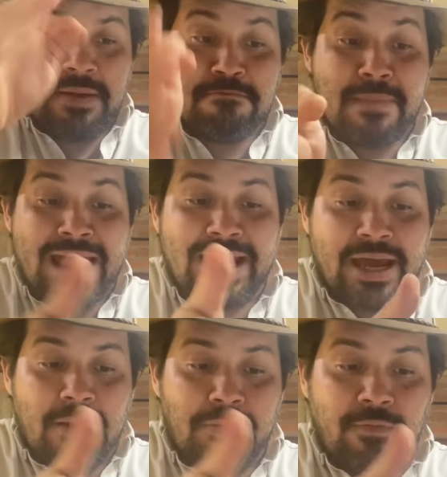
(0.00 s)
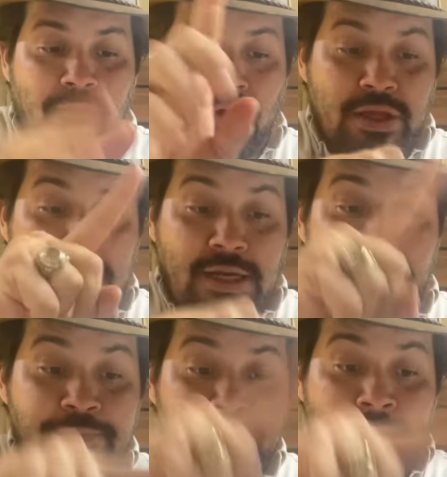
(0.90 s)
might get up to 14.
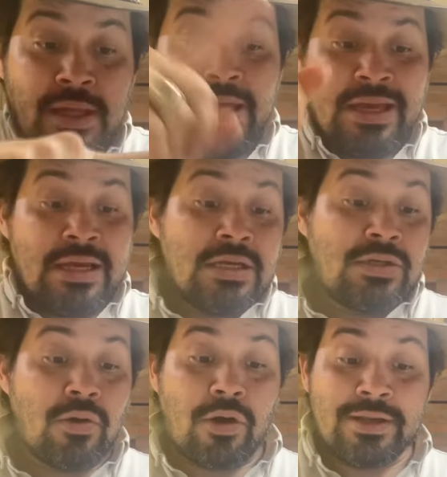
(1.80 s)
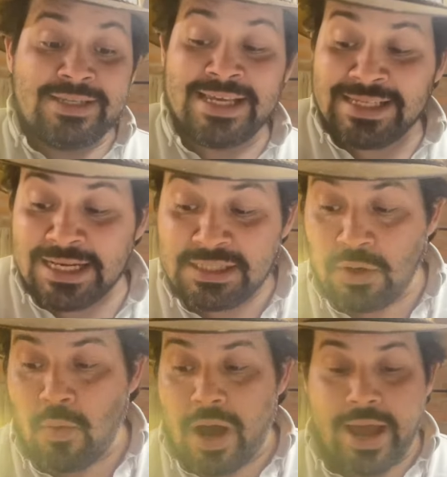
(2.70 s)
So consistency
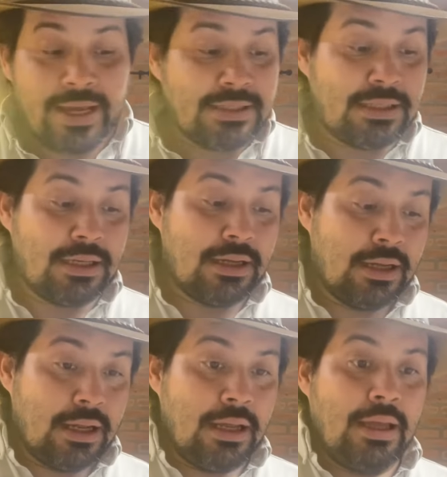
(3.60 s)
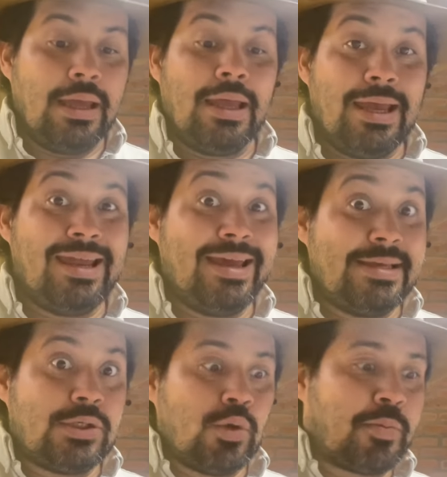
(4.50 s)
wise, it
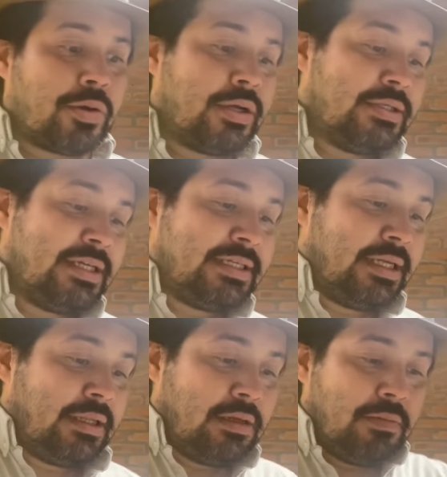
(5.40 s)
is super consistent.